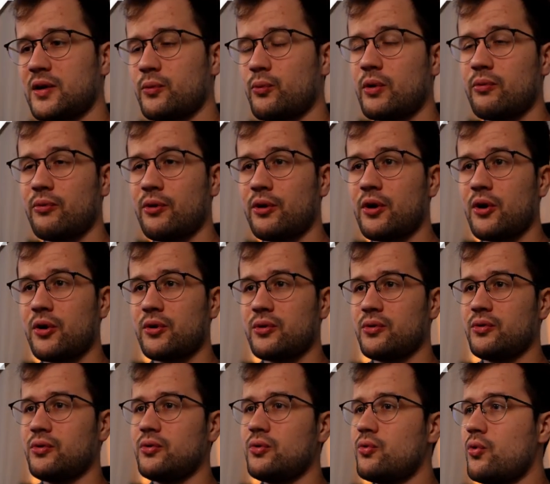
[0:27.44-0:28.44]
and what we're going
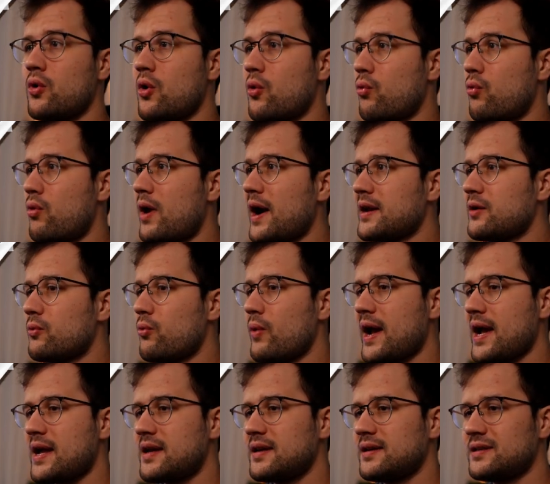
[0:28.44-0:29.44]
to do right
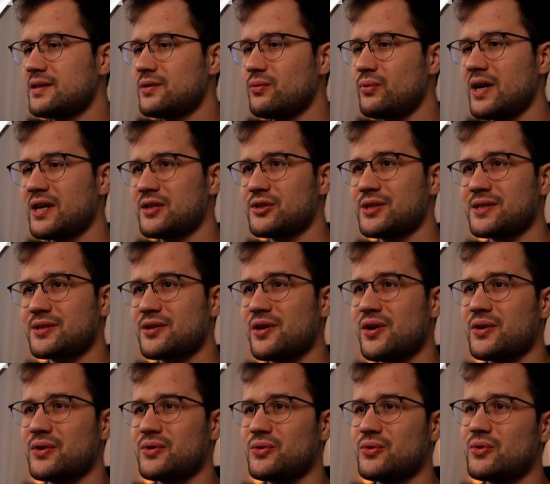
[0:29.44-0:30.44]
away is we are just
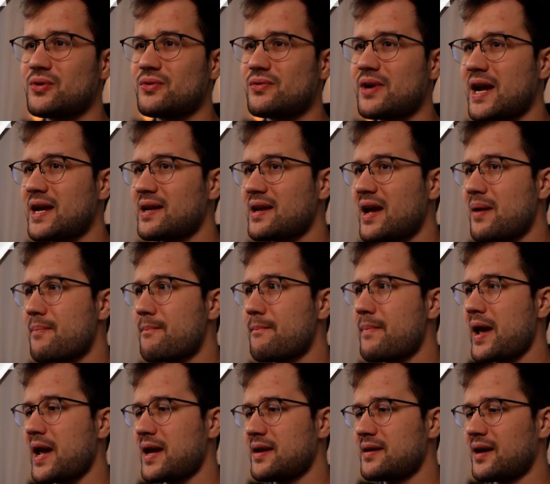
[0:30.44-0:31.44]
going to create a
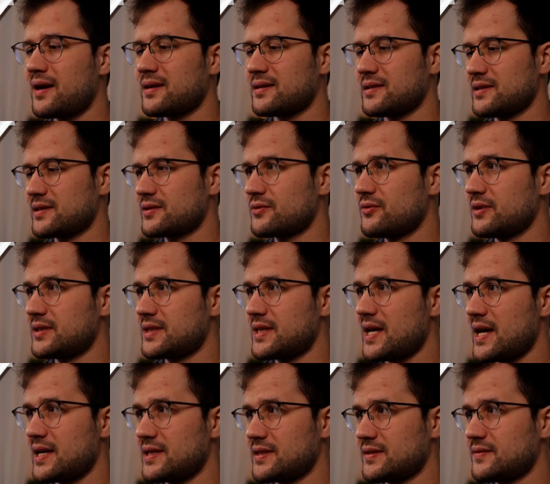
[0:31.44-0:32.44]
main underscore
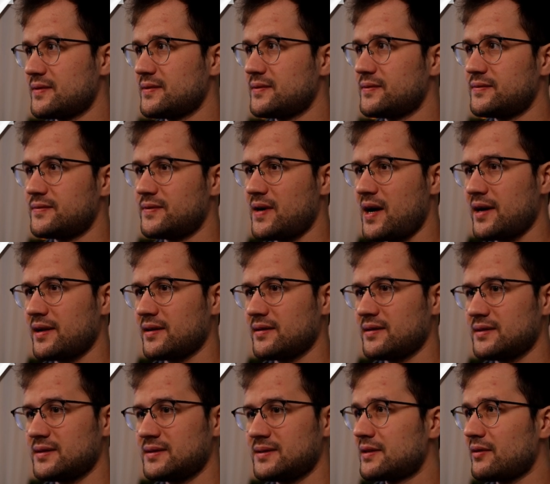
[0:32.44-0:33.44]
test
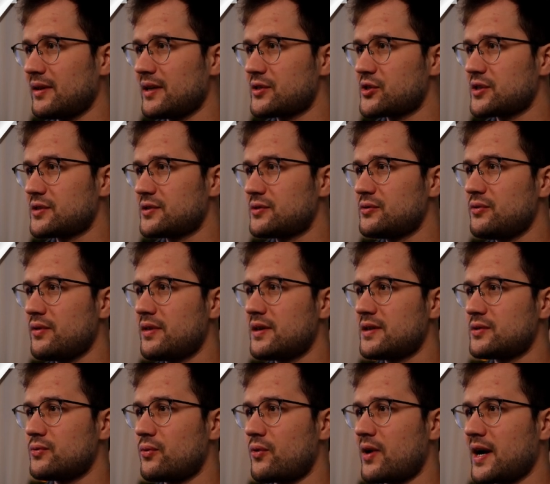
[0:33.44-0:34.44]
file. So let's just do
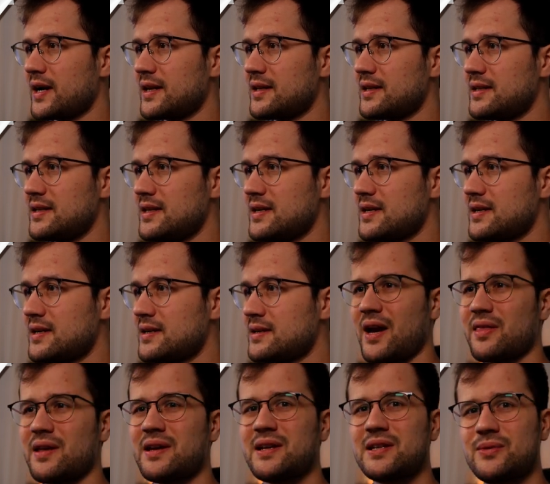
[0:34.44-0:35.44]
this right here.
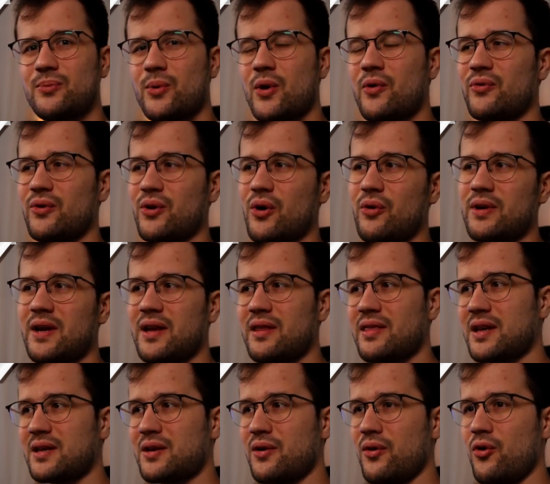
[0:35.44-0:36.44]
I think it's worth noting
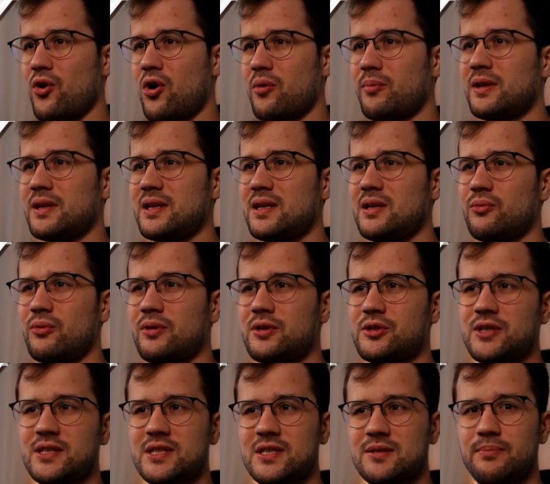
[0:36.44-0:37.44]
that normally you would
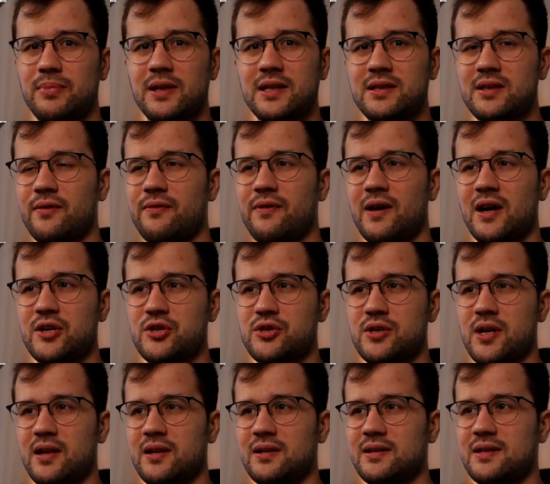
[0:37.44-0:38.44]
just split the
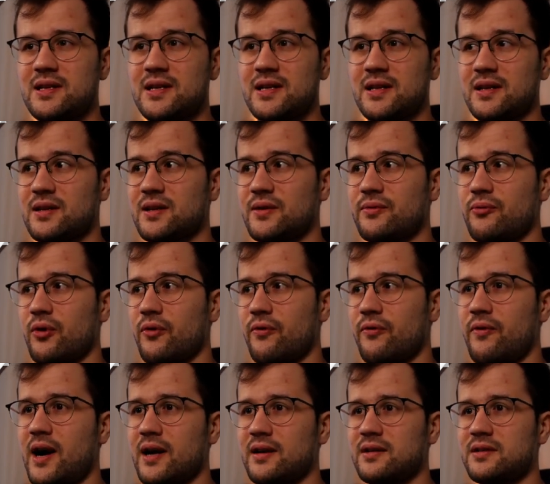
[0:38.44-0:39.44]
functionality in different
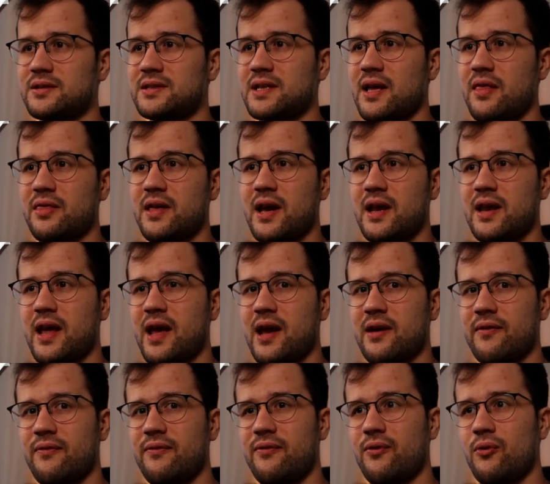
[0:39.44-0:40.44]
files and then
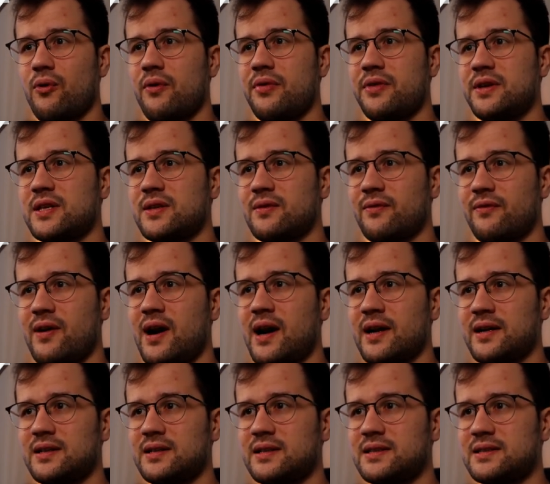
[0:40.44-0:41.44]
have for these
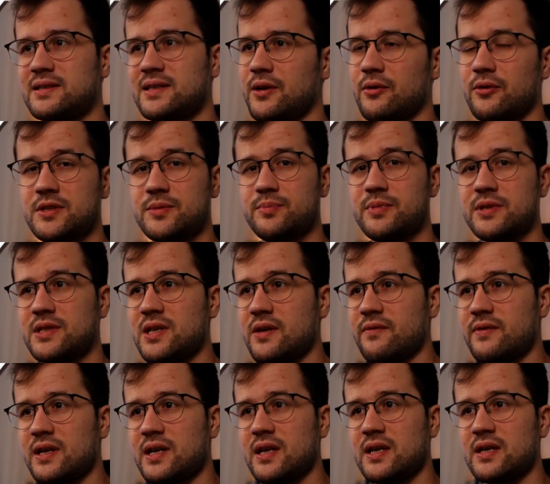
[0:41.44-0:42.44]
files your
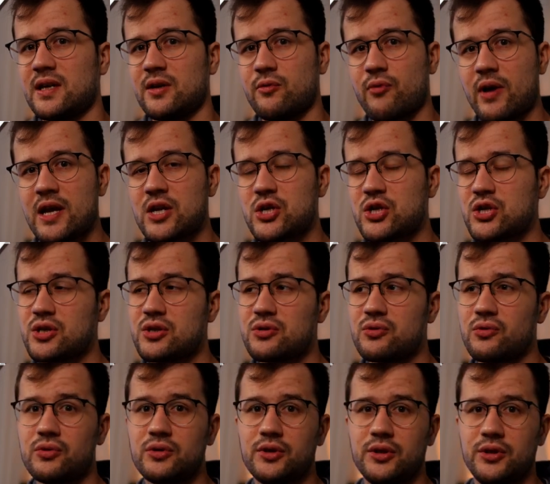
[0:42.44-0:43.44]
specific integration
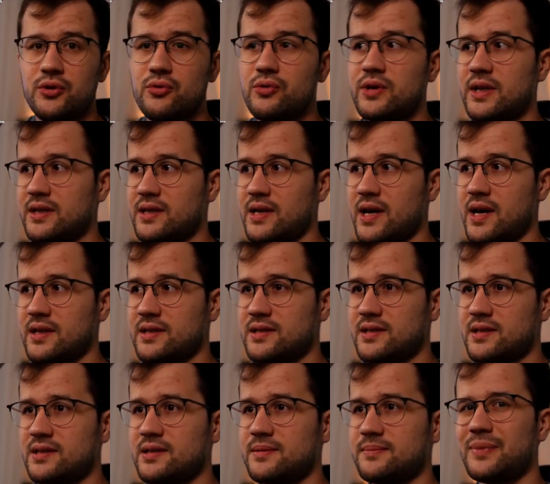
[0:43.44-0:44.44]
or unit
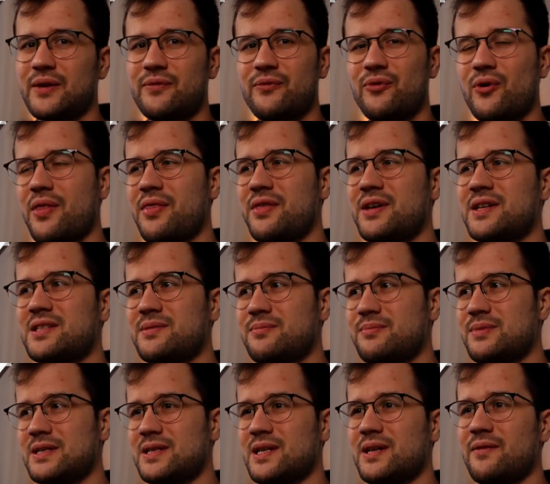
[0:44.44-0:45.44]
tests. But for this
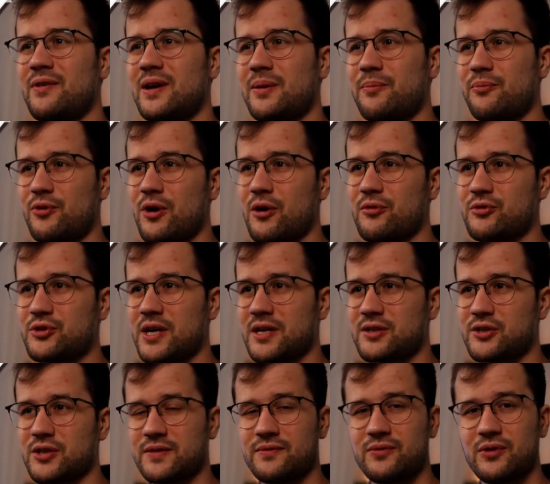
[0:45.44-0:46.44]
specific project,
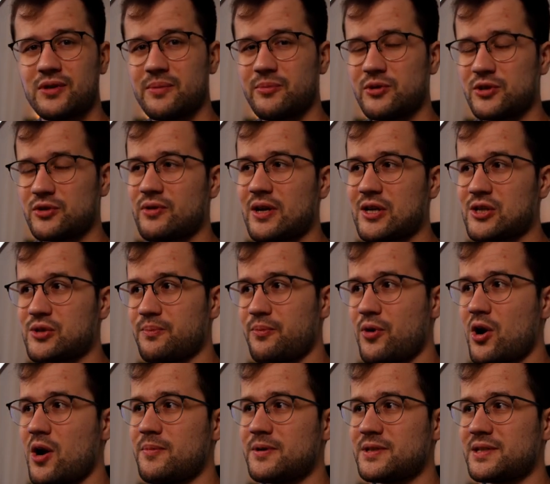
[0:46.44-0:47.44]
just for demonstration
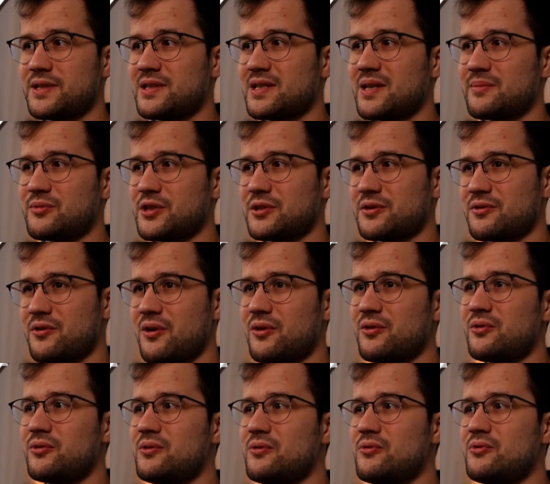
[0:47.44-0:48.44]
purposes, I'm just going
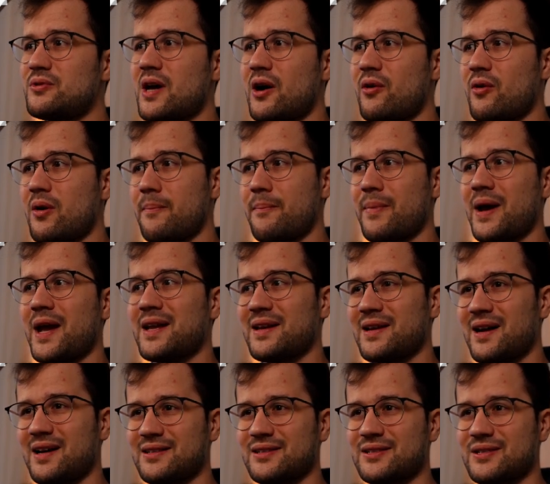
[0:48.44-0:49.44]
to use our main
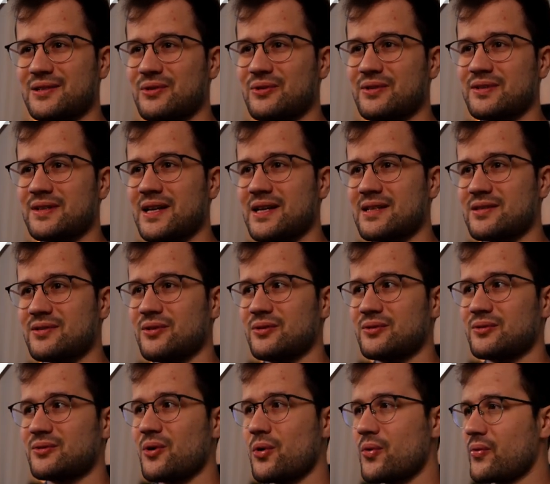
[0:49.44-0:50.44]
underscore
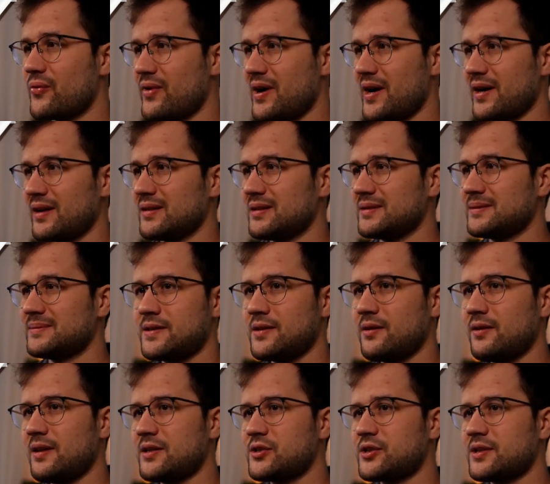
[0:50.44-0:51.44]
test.go file. So
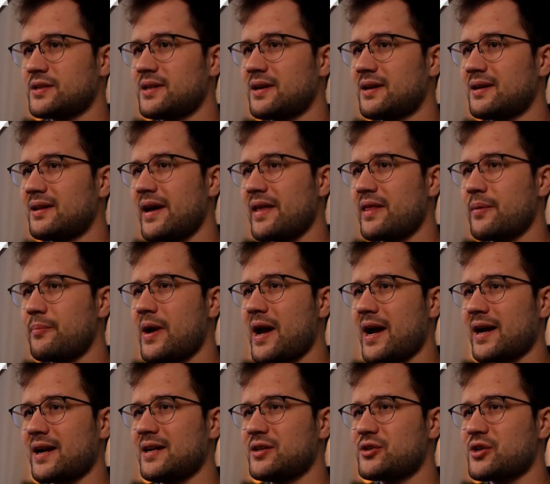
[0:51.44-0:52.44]
let's just declare the
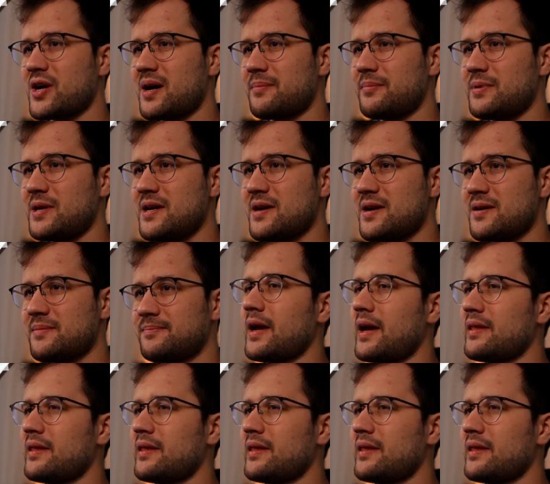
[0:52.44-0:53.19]
package up here.